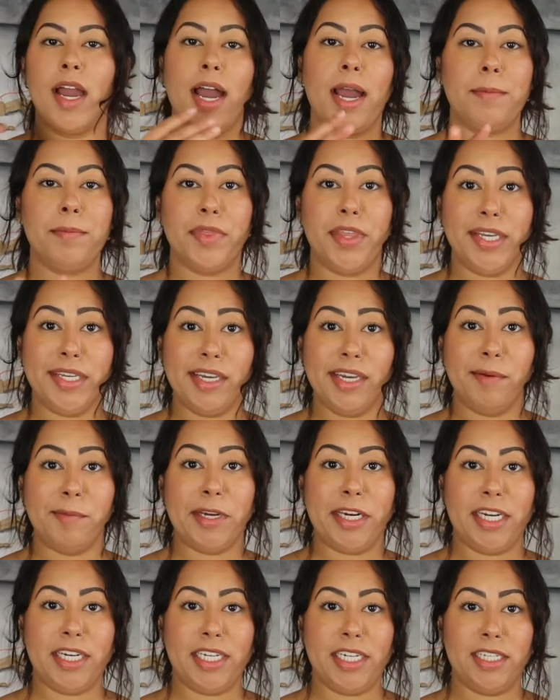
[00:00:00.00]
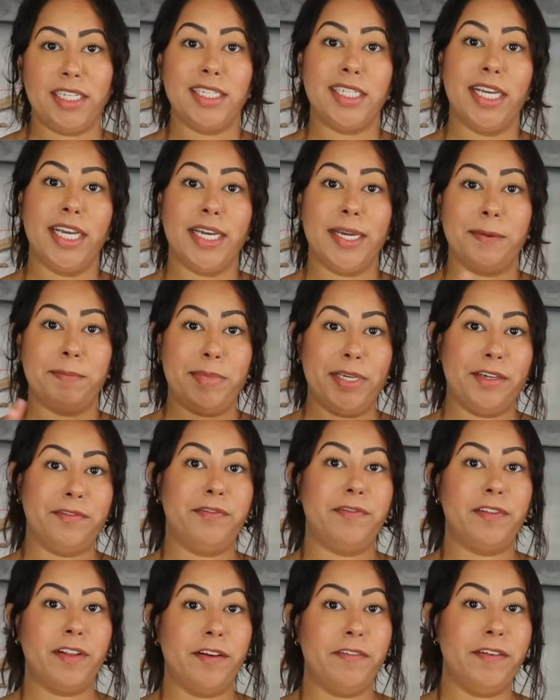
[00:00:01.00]
I'm thinking I'm gonna need to take a big
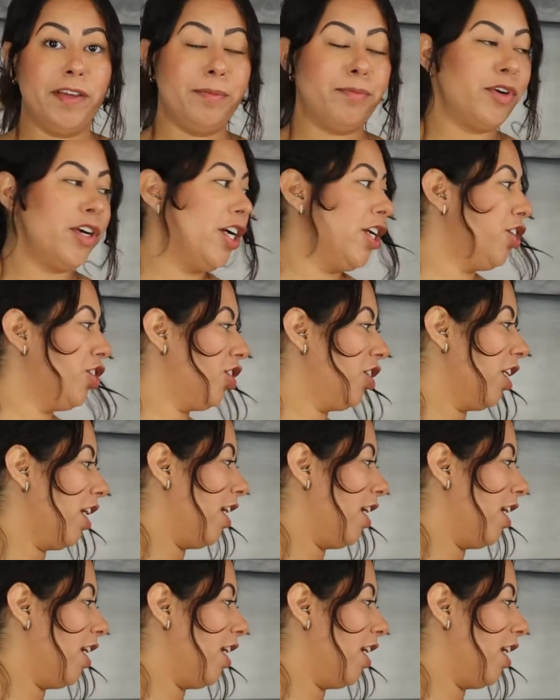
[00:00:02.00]
fluffy brush